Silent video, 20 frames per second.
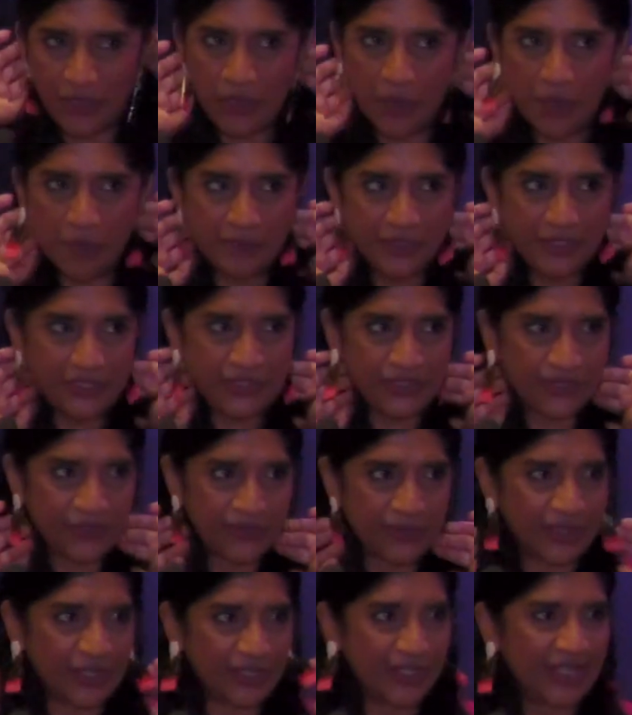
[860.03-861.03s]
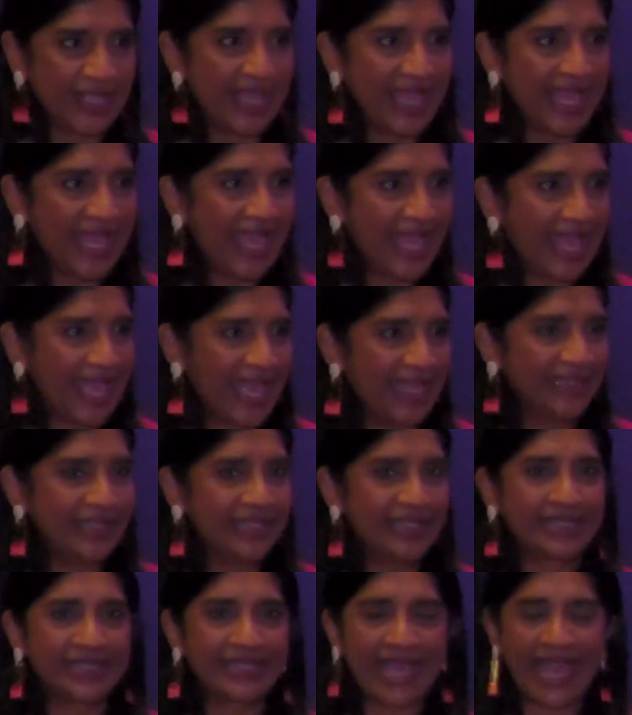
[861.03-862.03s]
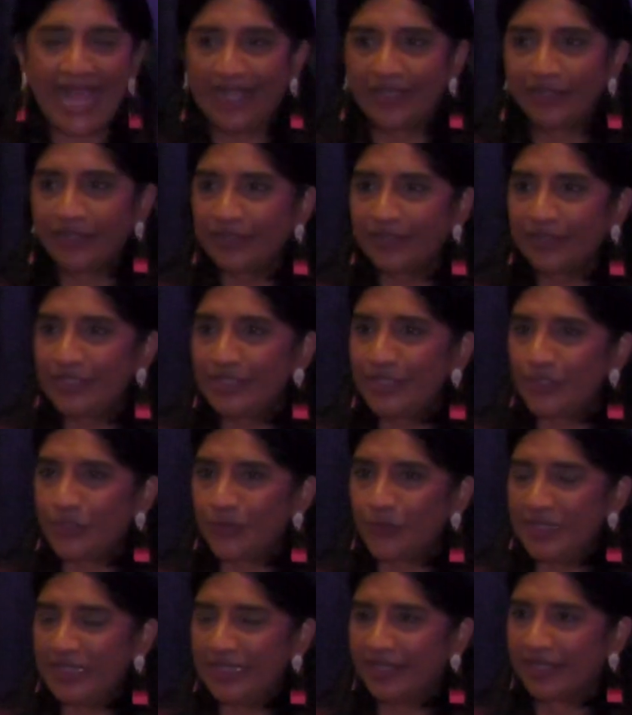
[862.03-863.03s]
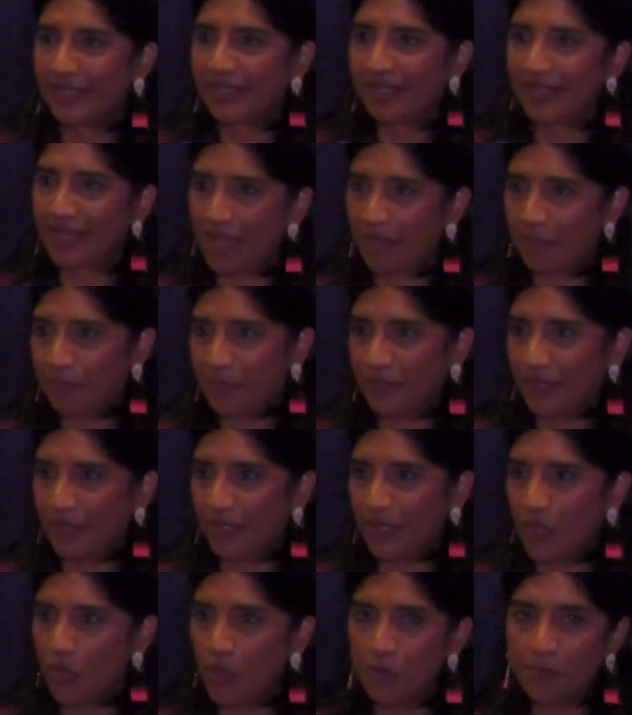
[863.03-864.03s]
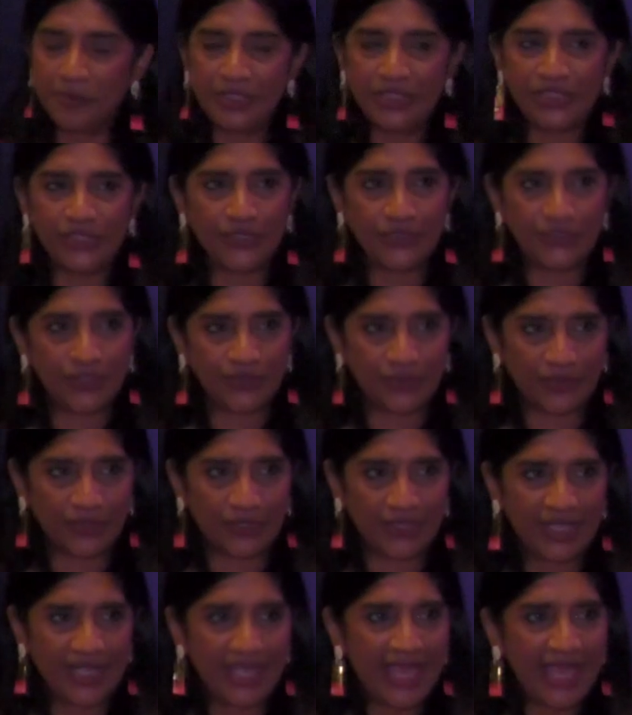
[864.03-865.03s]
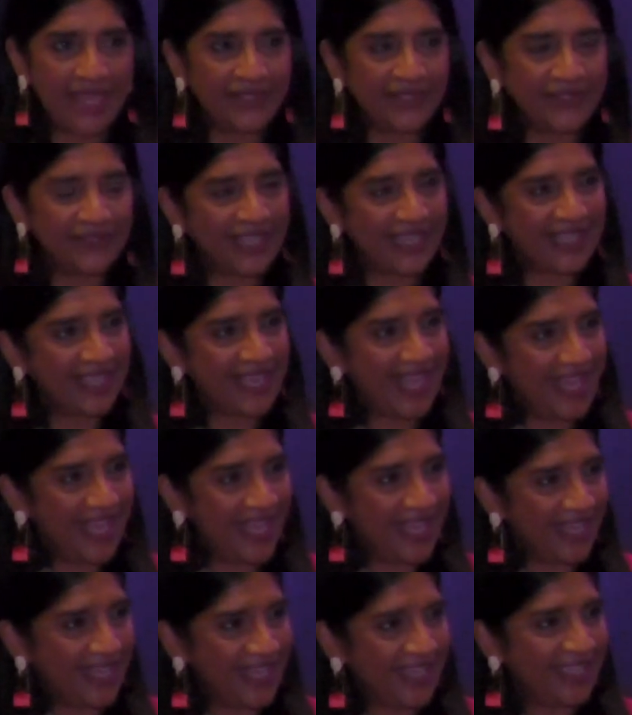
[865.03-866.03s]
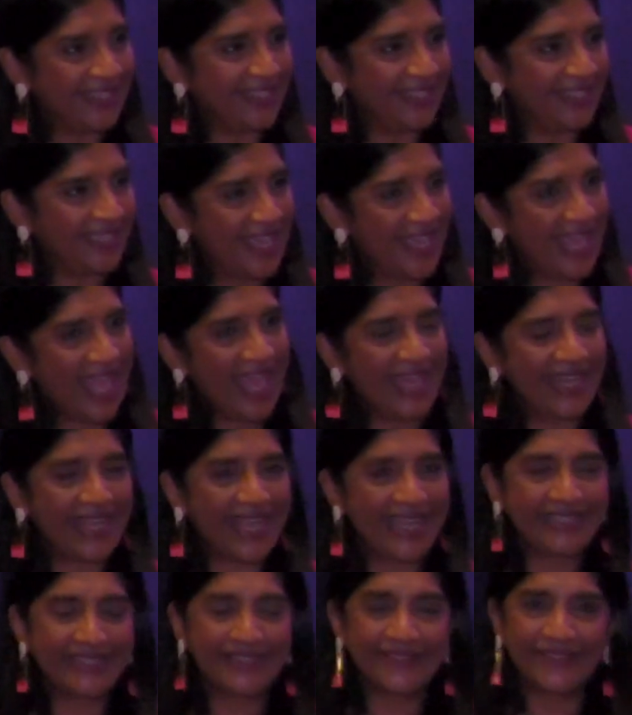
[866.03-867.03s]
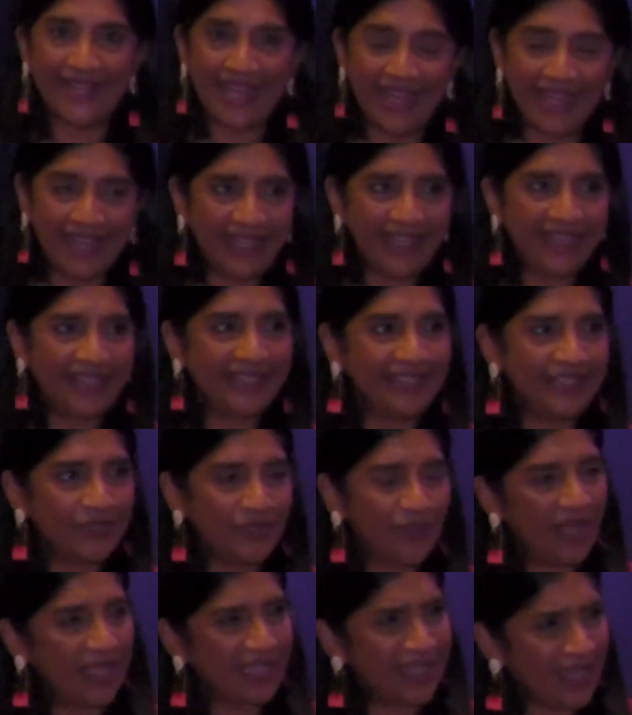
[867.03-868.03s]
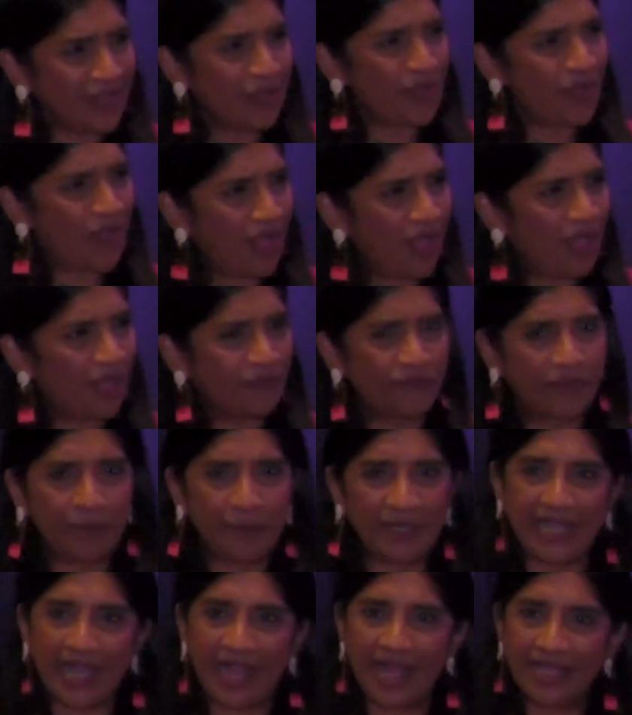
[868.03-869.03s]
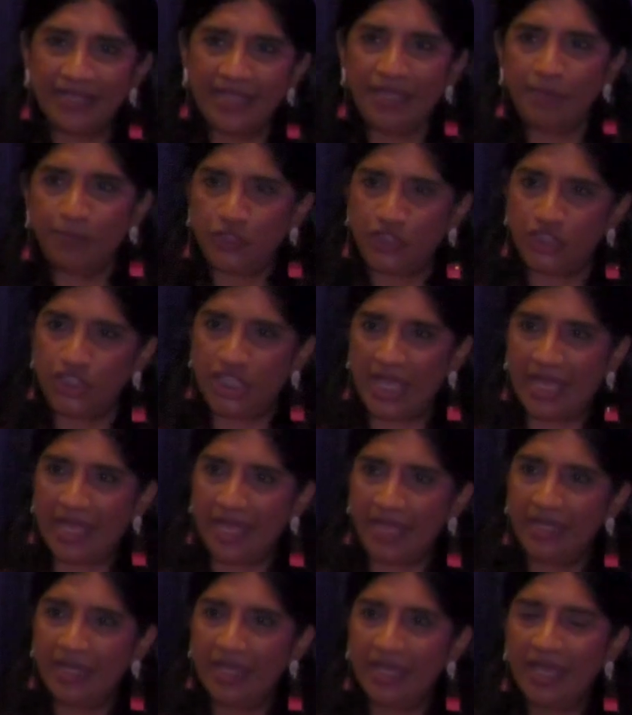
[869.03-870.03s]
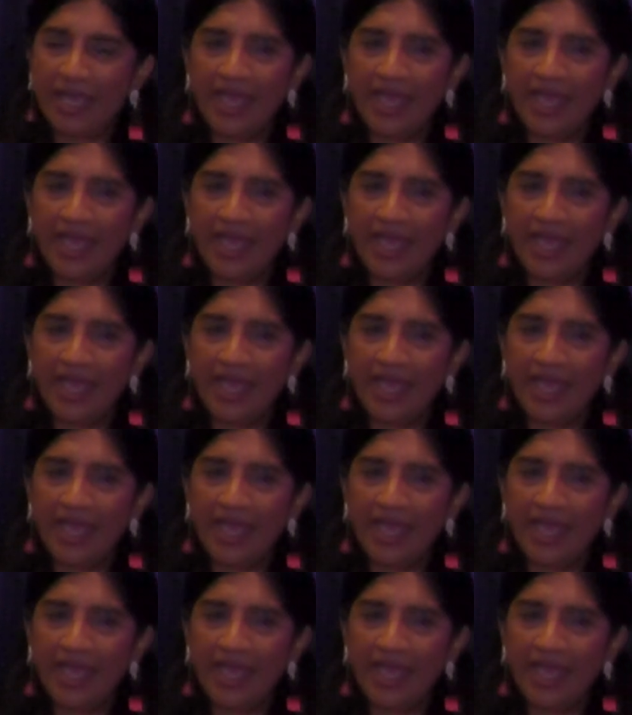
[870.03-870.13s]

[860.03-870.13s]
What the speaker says: Open the door, and this elderly, sweet little couple opens the door, and they're like, "Hi." And I go, "Hi, I got a call from a guy named Jed."